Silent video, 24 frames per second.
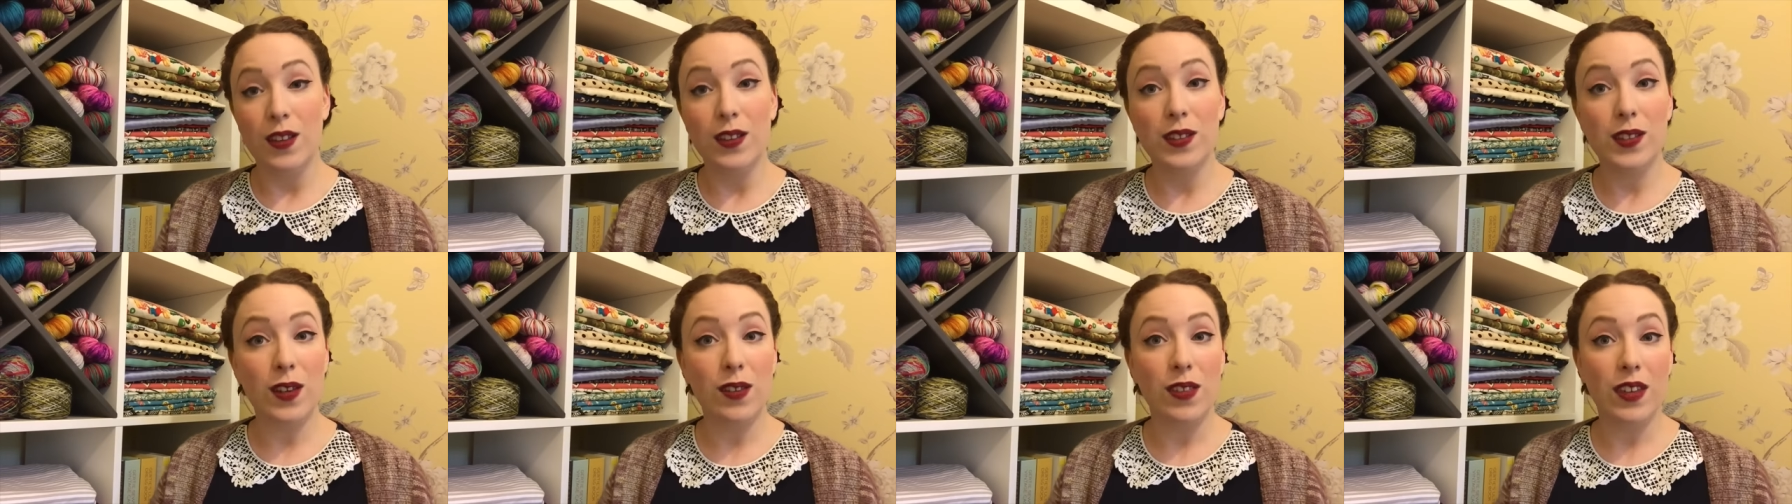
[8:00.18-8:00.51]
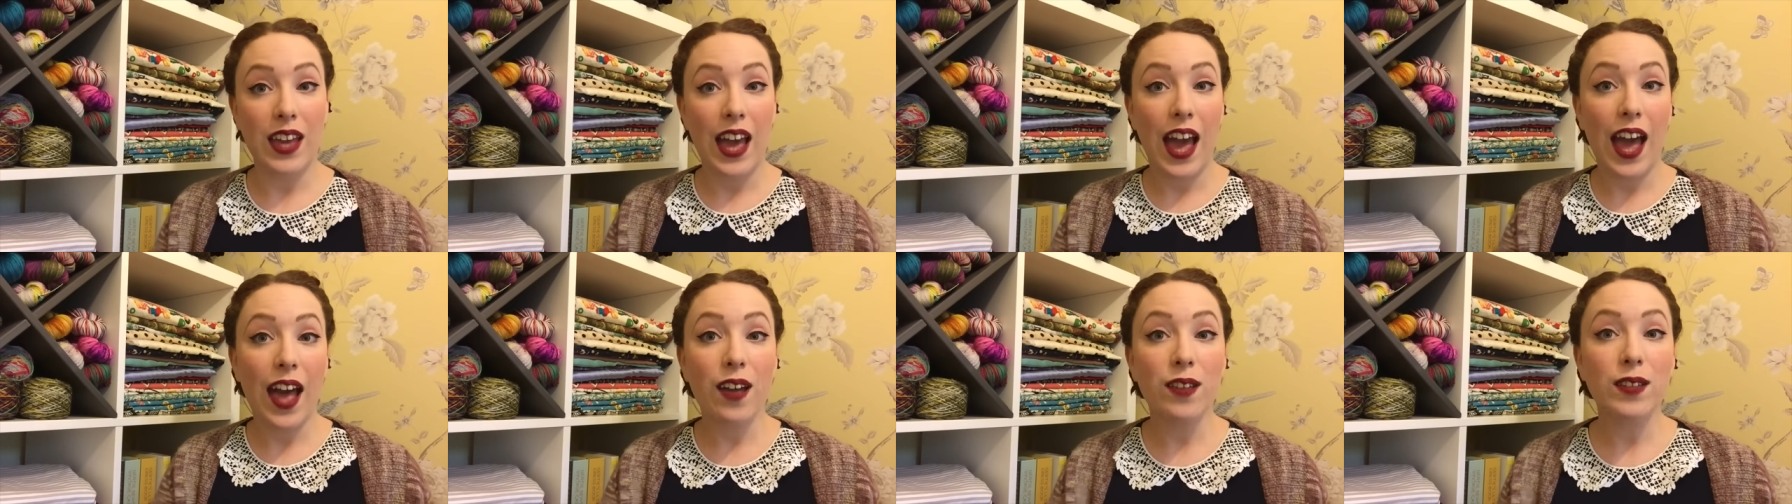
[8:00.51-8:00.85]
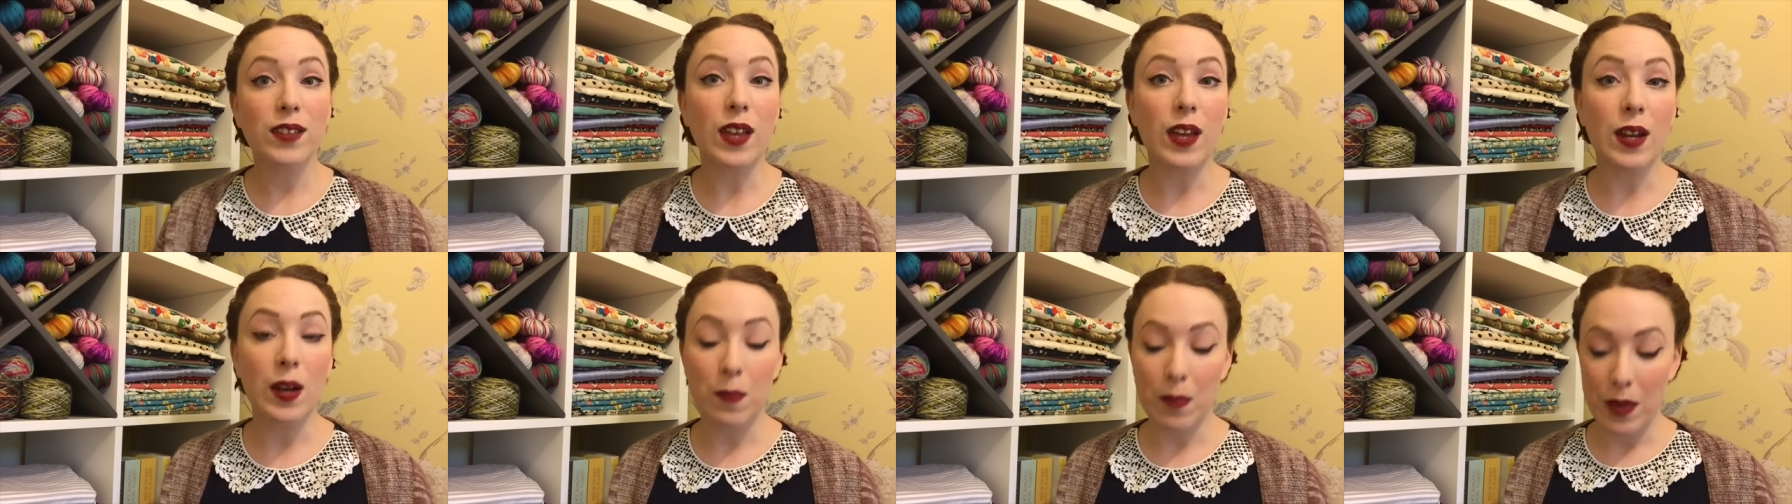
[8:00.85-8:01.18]
So the
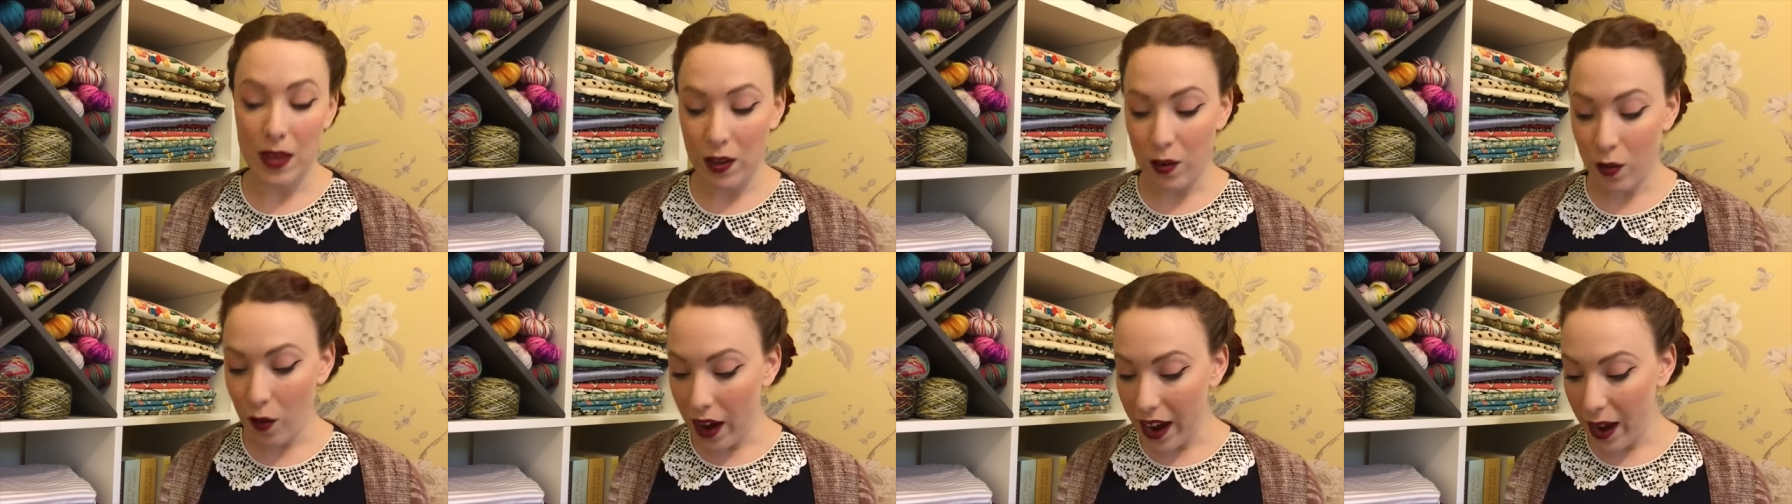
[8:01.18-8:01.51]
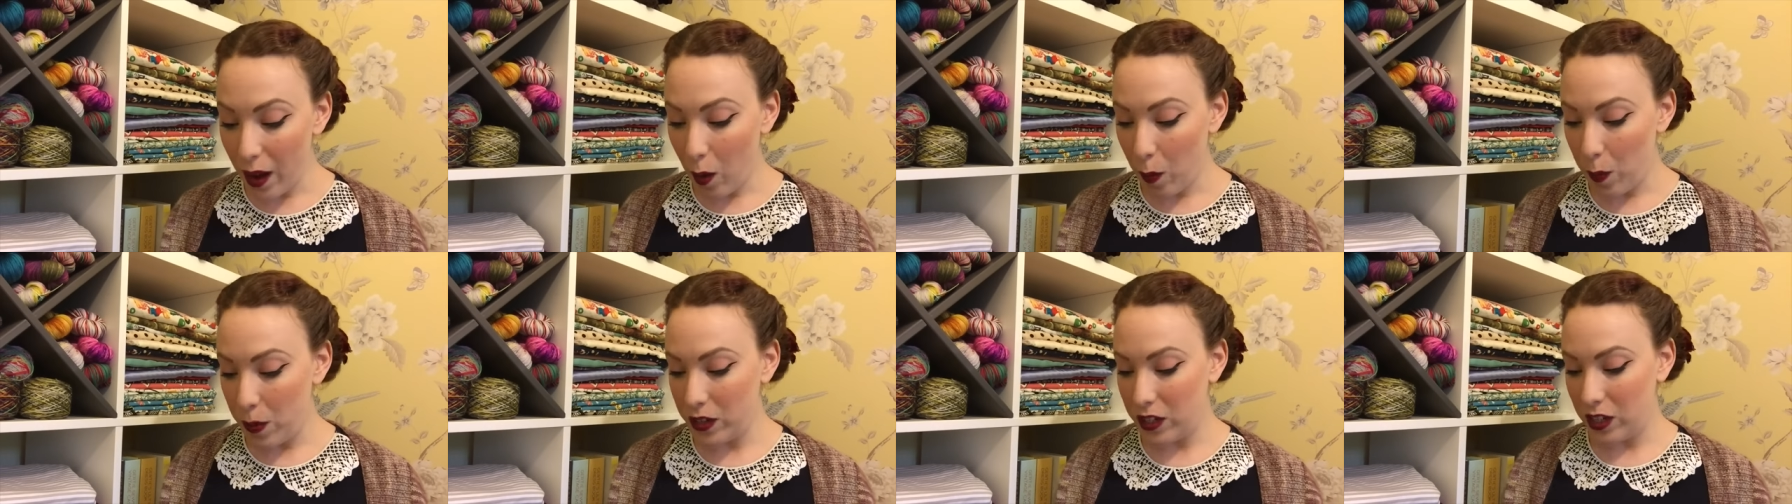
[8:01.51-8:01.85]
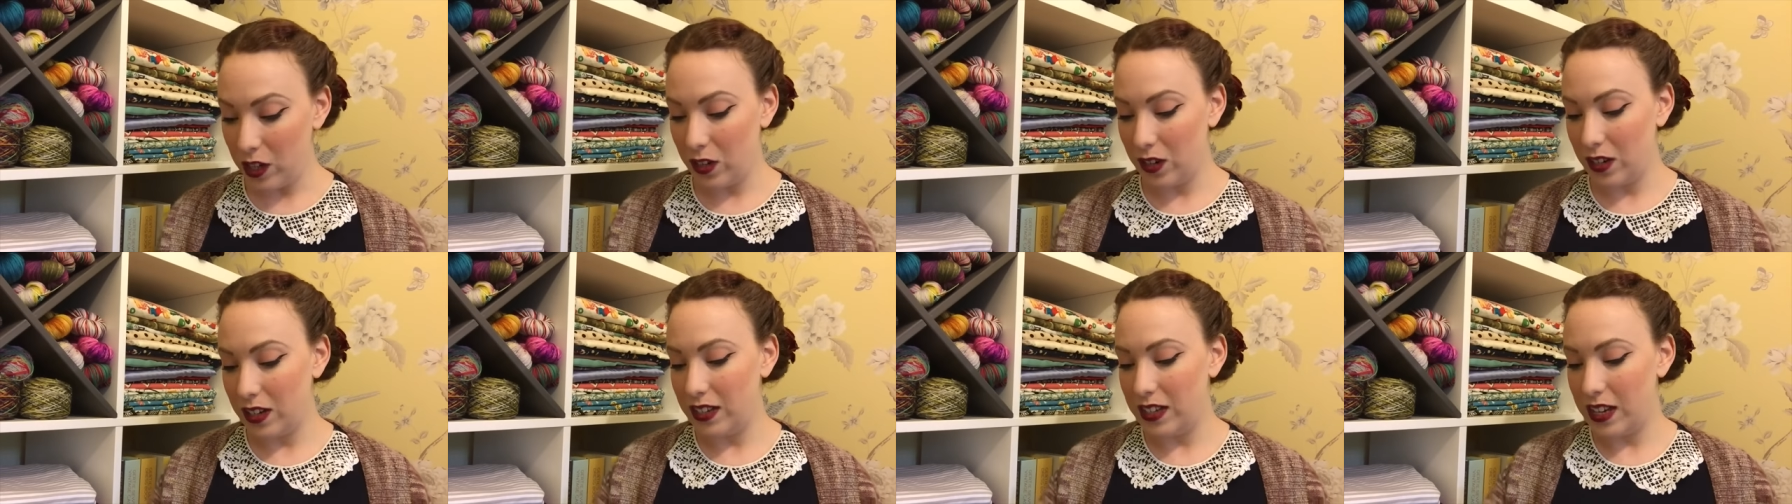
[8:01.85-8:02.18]
cow's gonna be great
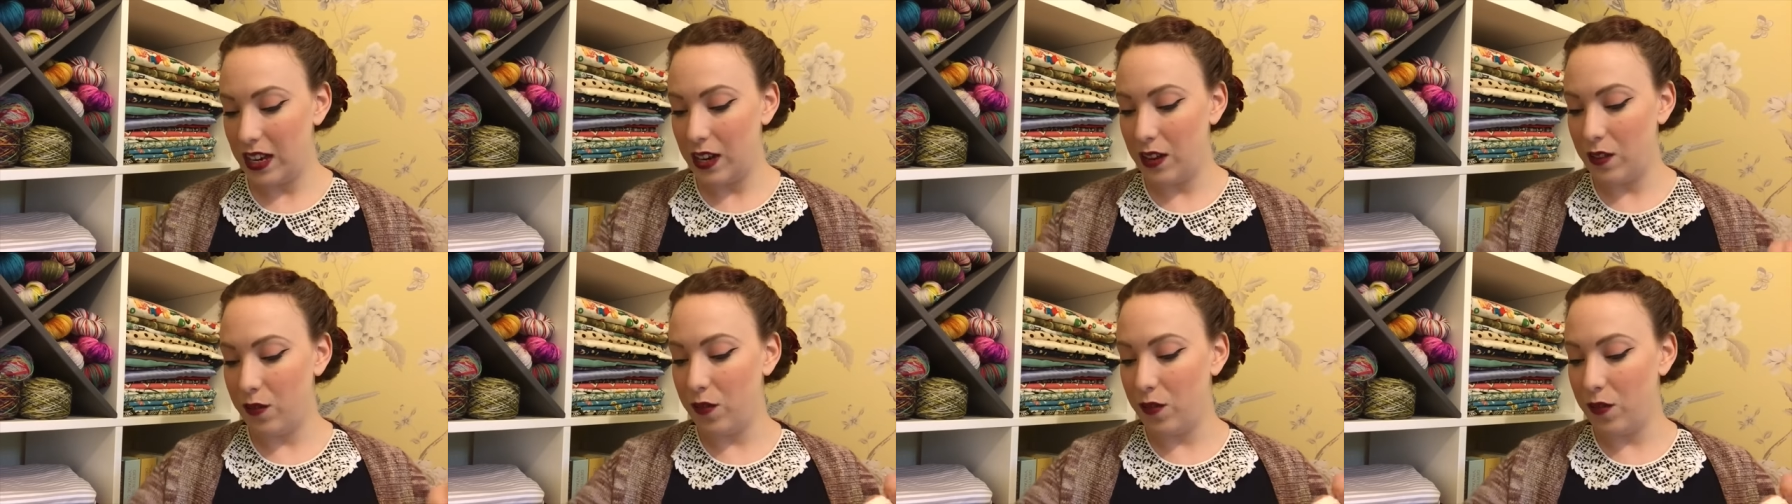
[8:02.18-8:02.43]
opportunity